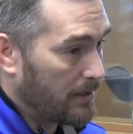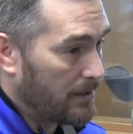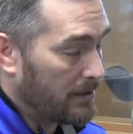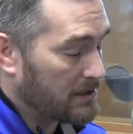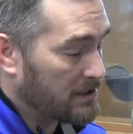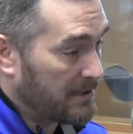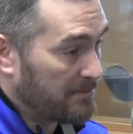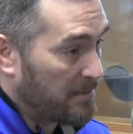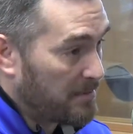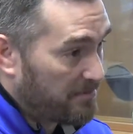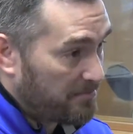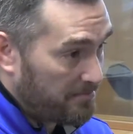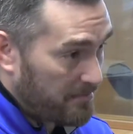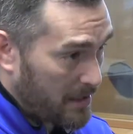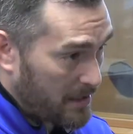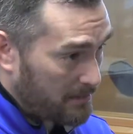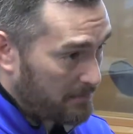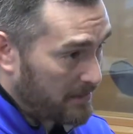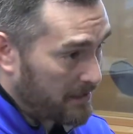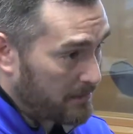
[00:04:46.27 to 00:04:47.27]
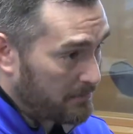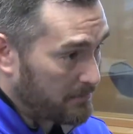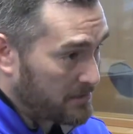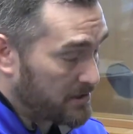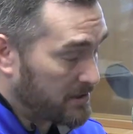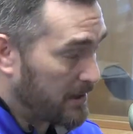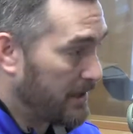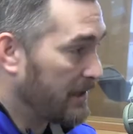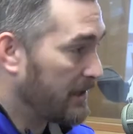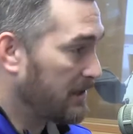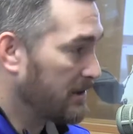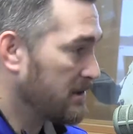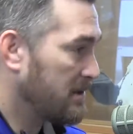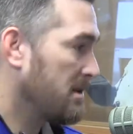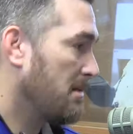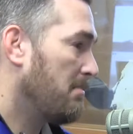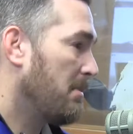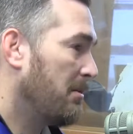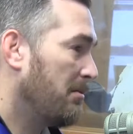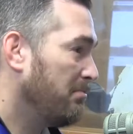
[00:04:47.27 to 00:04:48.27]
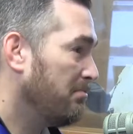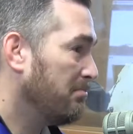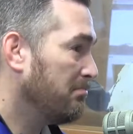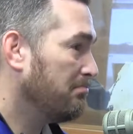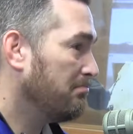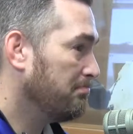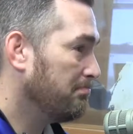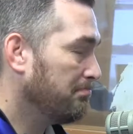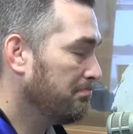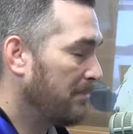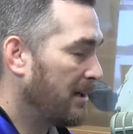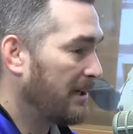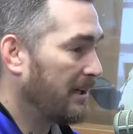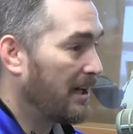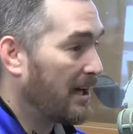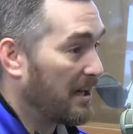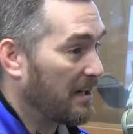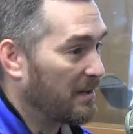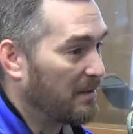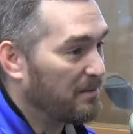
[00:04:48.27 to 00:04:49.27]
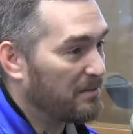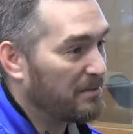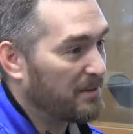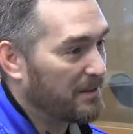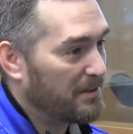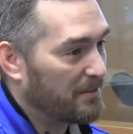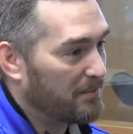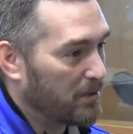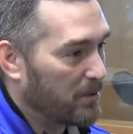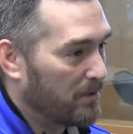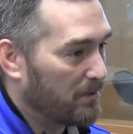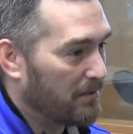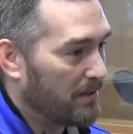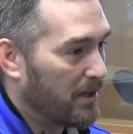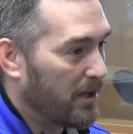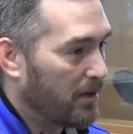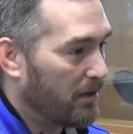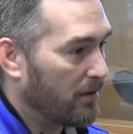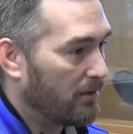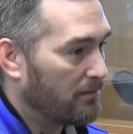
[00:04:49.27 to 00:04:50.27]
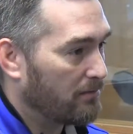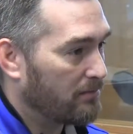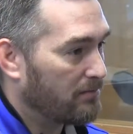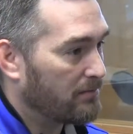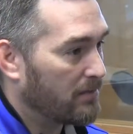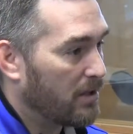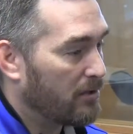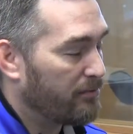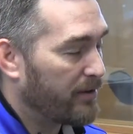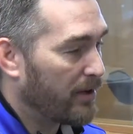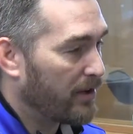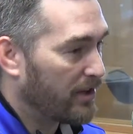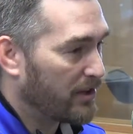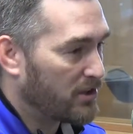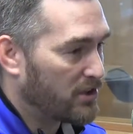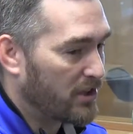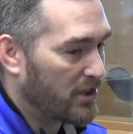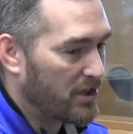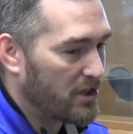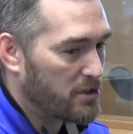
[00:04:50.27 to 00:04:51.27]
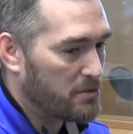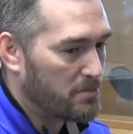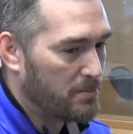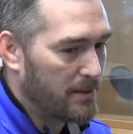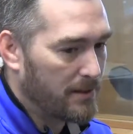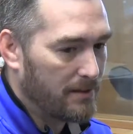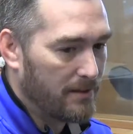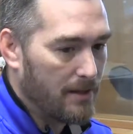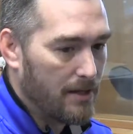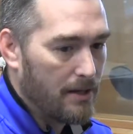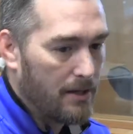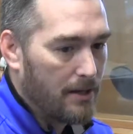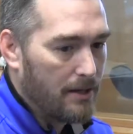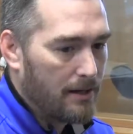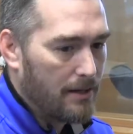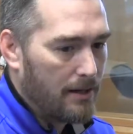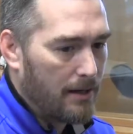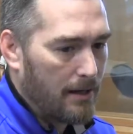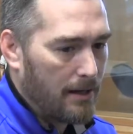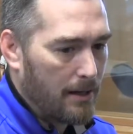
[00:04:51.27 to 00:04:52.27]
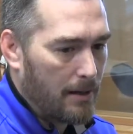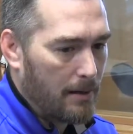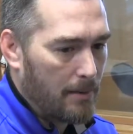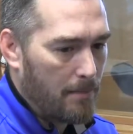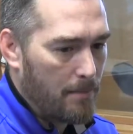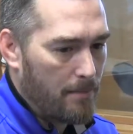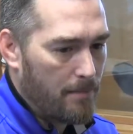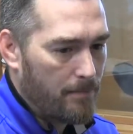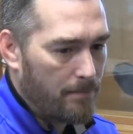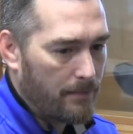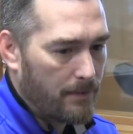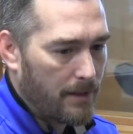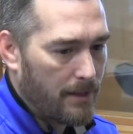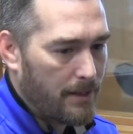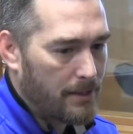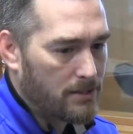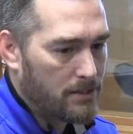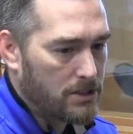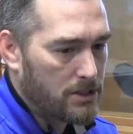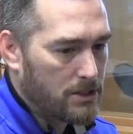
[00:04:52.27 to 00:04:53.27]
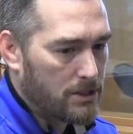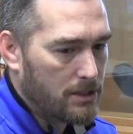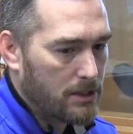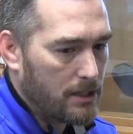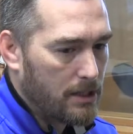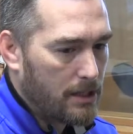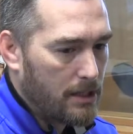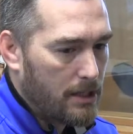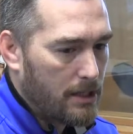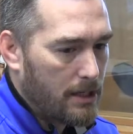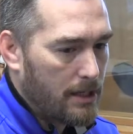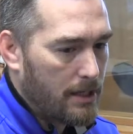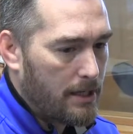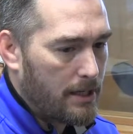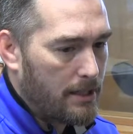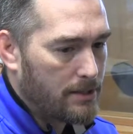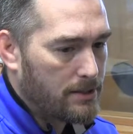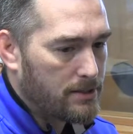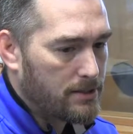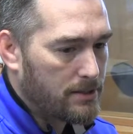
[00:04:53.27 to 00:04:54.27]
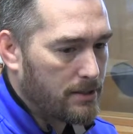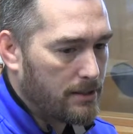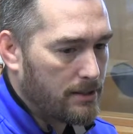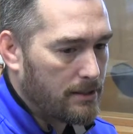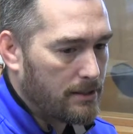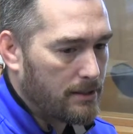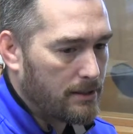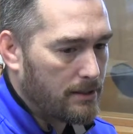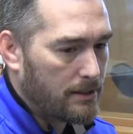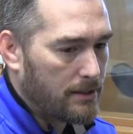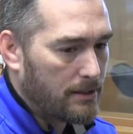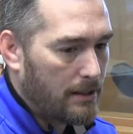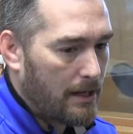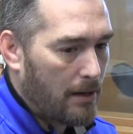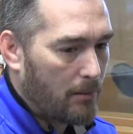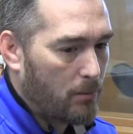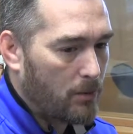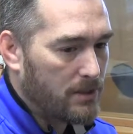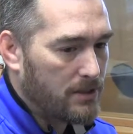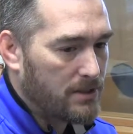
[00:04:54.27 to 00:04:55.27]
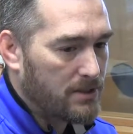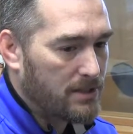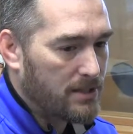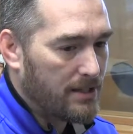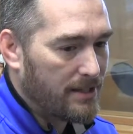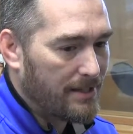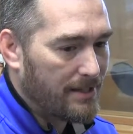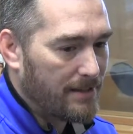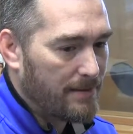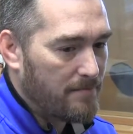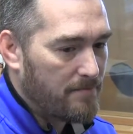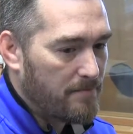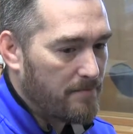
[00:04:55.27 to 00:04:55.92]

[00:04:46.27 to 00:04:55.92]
some of them might have made a mistake, and some of them might not have, and were unfairly charged. But it's I wouldn't say.